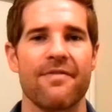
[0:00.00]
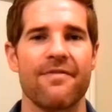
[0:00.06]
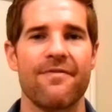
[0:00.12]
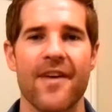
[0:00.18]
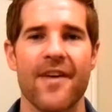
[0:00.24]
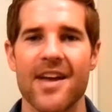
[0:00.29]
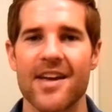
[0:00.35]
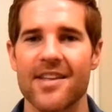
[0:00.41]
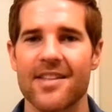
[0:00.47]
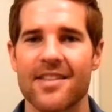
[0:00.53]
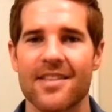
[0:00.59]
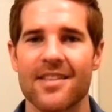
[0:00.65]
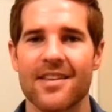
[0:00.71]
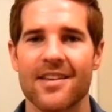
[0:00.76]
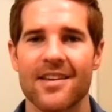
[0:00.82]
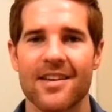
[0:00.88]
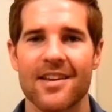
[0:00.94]
faith
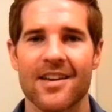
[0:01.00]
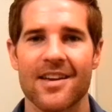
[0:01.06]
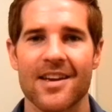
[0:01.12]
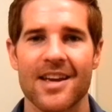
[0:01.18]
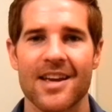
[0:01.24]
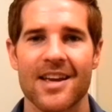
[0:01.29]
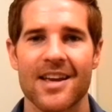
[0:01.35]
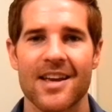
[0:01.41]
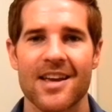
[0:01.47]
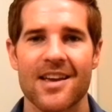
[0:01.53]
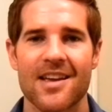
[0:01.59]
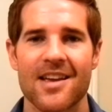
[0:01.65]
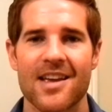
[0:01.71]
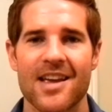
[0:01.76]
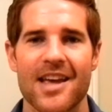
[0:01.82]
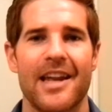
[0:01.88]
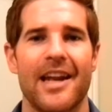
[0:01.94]

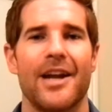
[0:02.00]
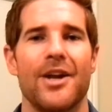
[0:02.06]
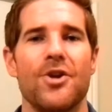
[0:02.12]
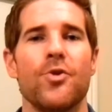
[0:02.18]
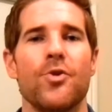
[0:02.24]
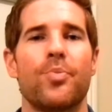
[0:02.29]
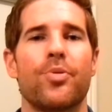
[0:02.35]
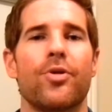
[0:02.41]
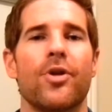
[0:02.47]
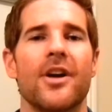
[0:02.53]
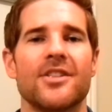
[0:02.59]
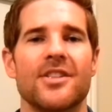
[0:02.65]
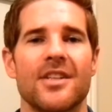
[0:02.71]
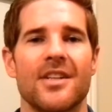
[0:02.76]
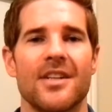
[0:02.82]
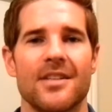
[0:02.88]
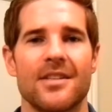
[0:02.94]
in a new
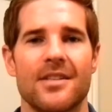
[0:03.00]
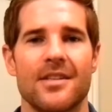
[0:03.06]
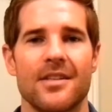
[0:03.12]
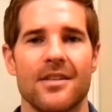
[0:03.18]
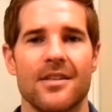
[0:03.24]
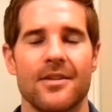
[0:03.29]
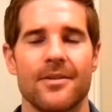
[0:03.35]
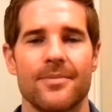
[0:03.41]
president